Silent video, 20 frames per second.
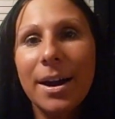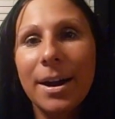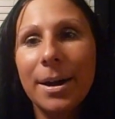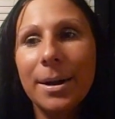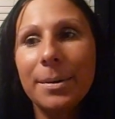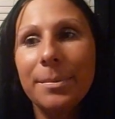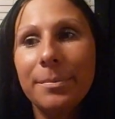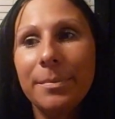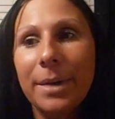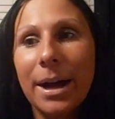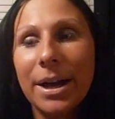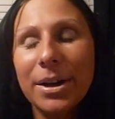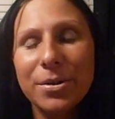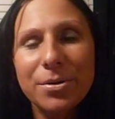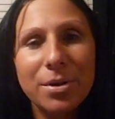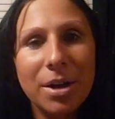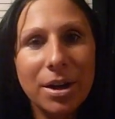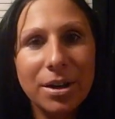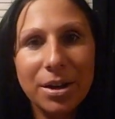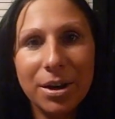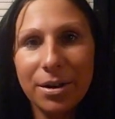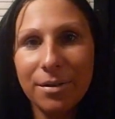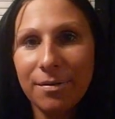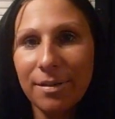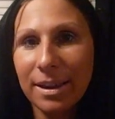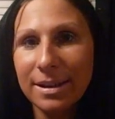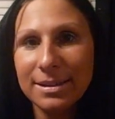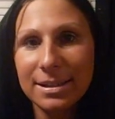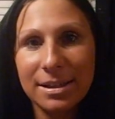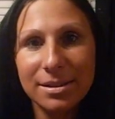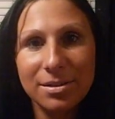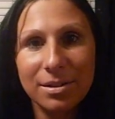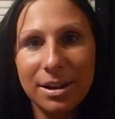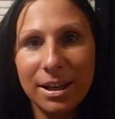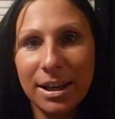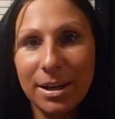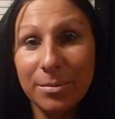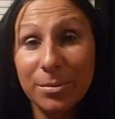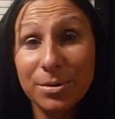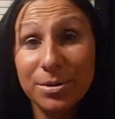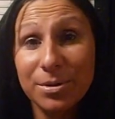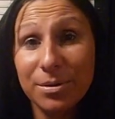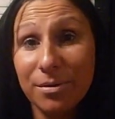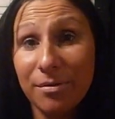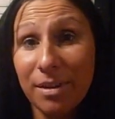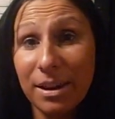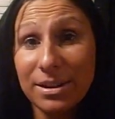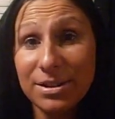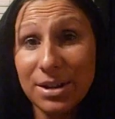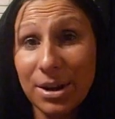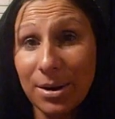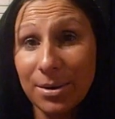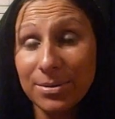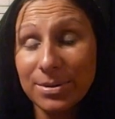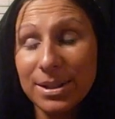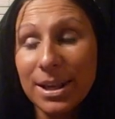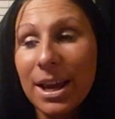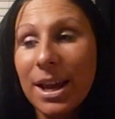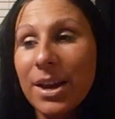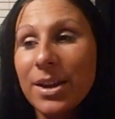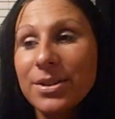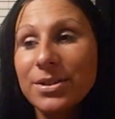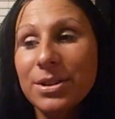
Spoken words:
I do not know if they test on animals or if they don't.